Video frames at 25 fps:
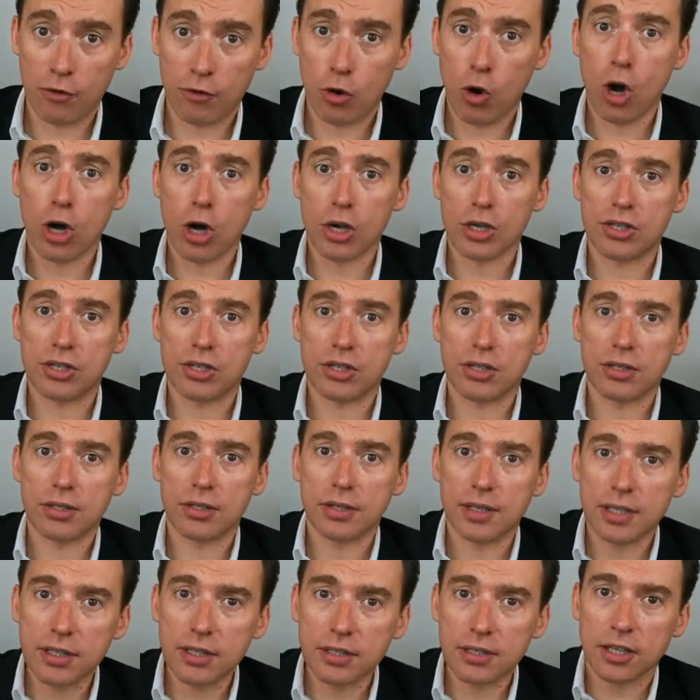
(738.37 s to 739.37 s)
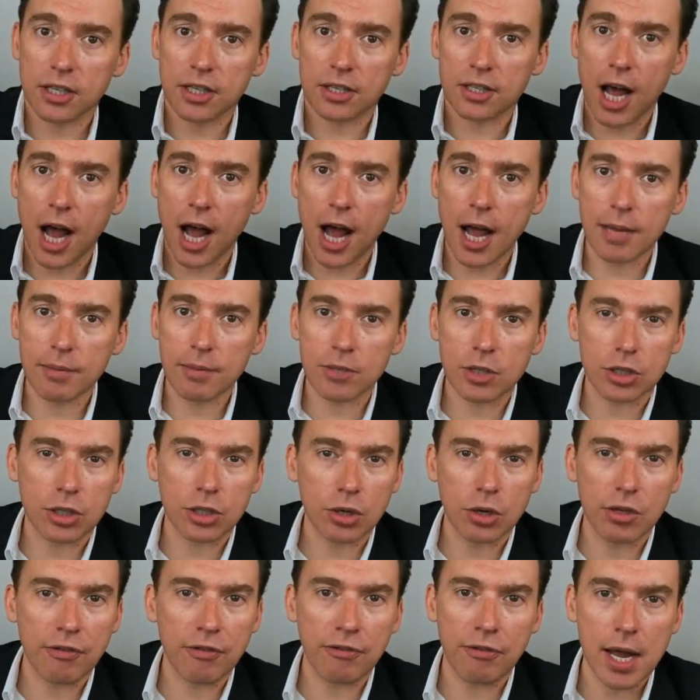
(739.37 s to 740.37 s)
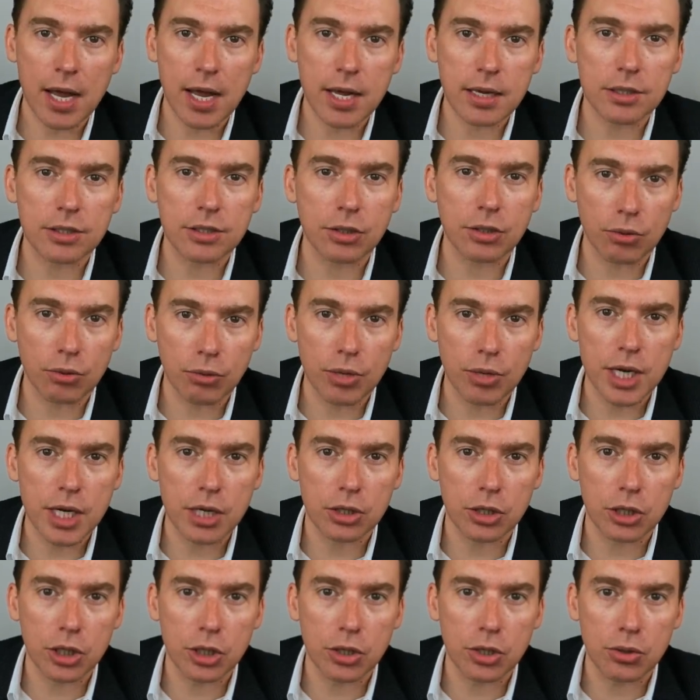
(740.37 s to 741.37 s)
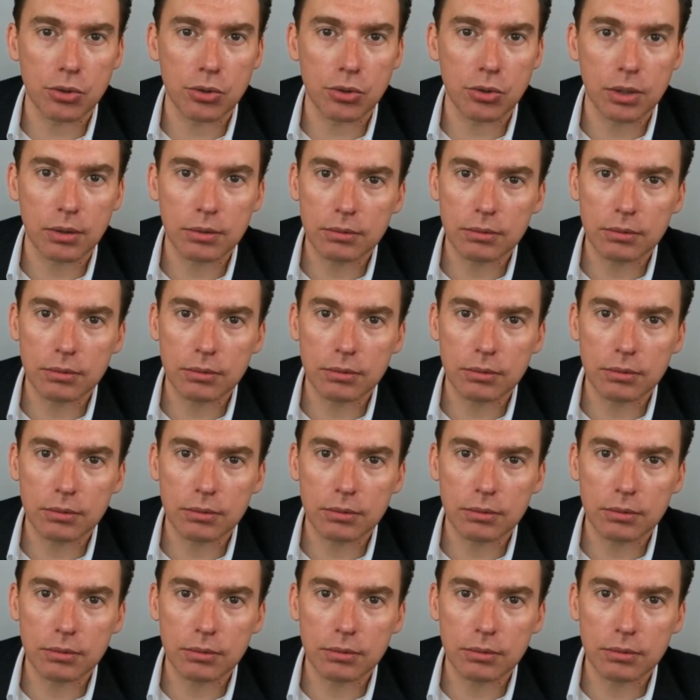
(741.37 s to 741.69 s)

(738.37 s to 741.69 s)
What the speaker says: Of course, this is the time to show the fans the real you.